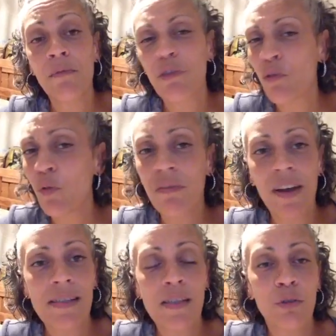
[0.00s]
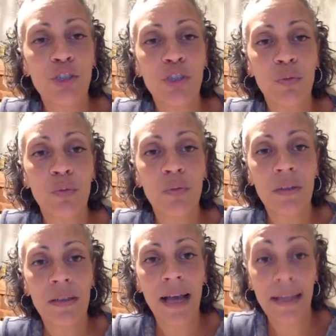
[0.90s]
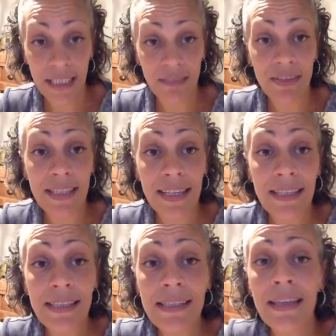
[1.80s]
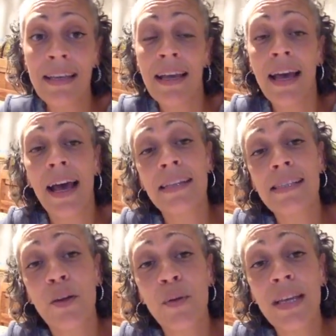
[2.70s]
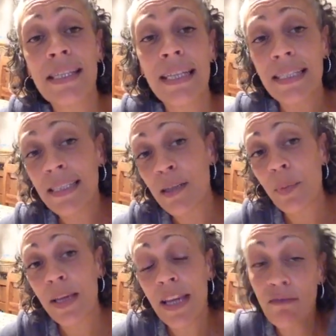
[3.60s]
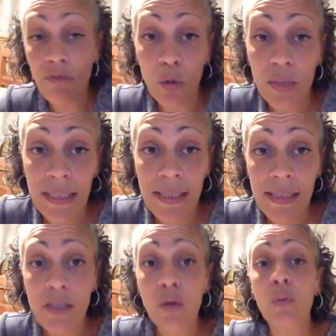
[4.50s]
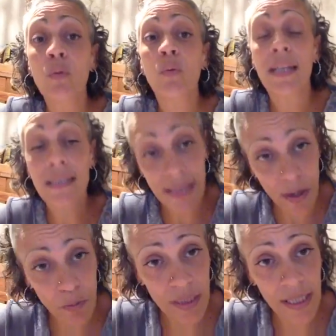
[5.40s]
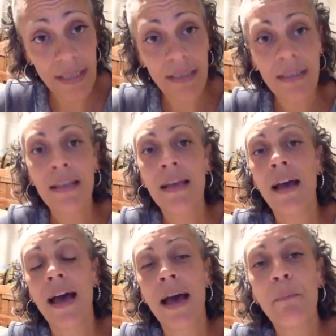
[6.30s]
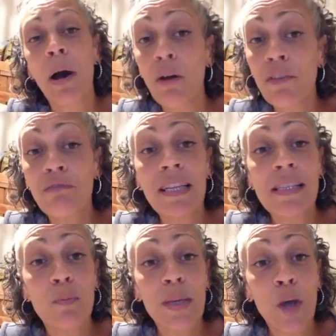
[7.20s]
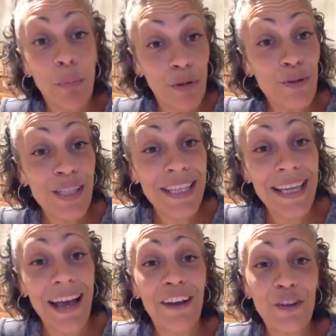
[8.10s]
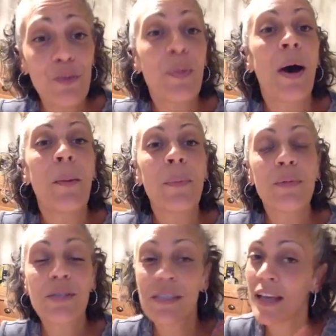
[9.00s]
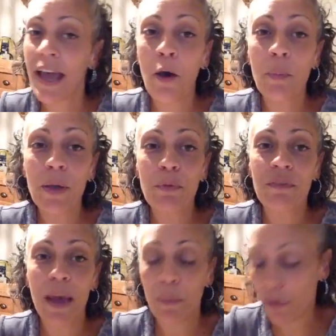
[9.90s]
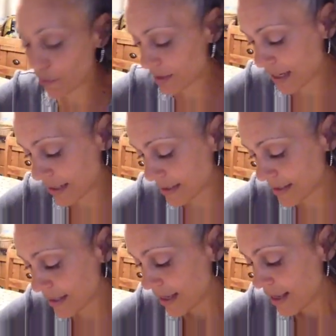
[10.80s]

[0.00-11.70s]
for all of our social activities. And so he's needed to be enrolled into school and settled in. And part of the reason we got Brucey, our new pup, was to help him with that process.